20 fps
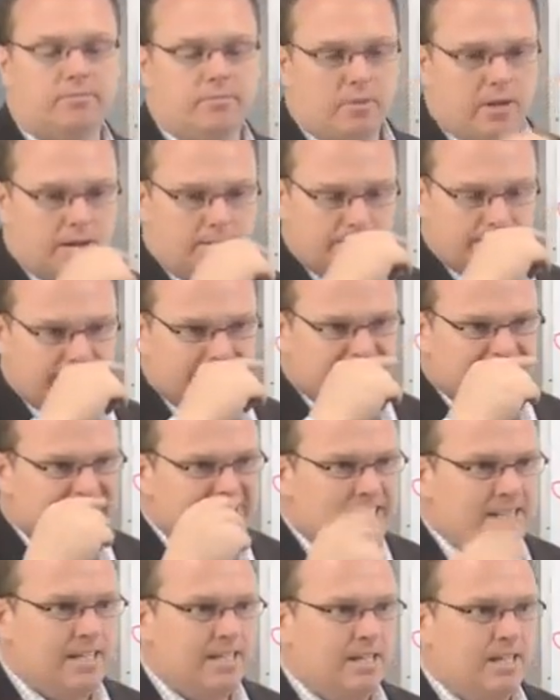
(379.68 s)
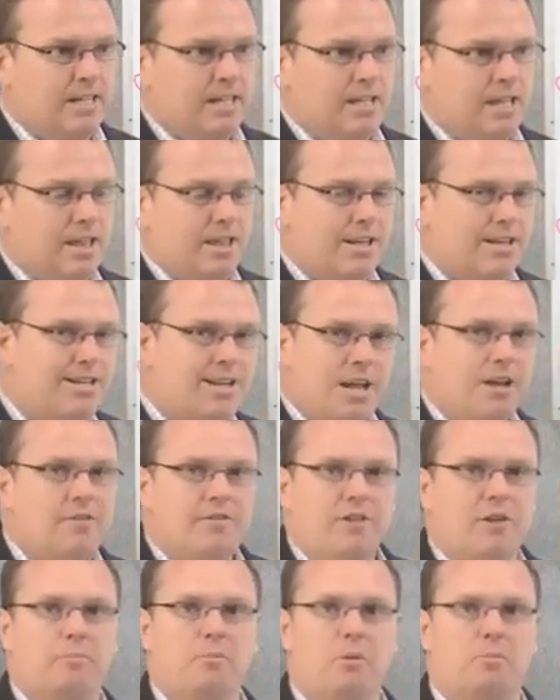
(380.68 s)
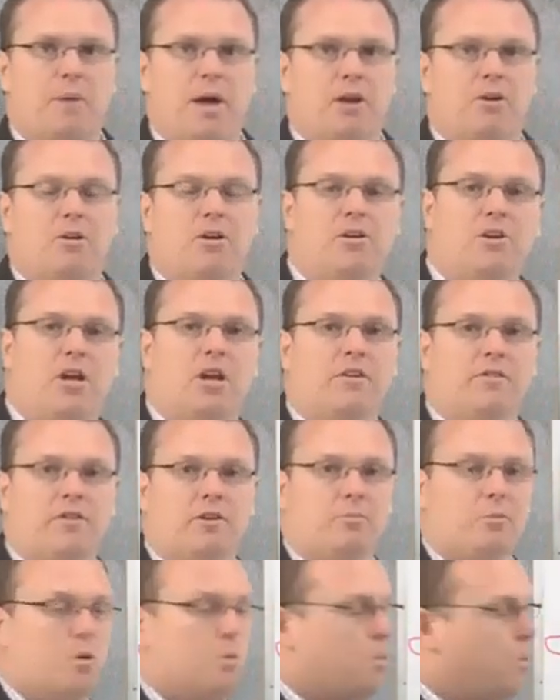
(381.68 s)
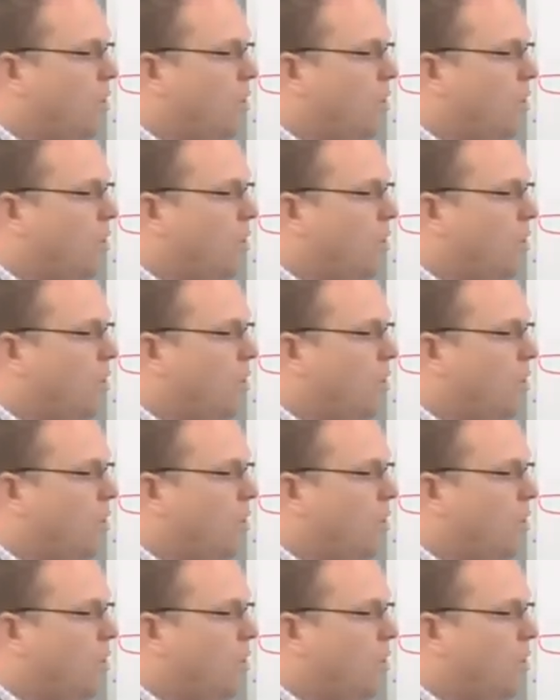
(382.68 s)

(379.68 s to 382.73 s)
Well, none of them are better and none of them are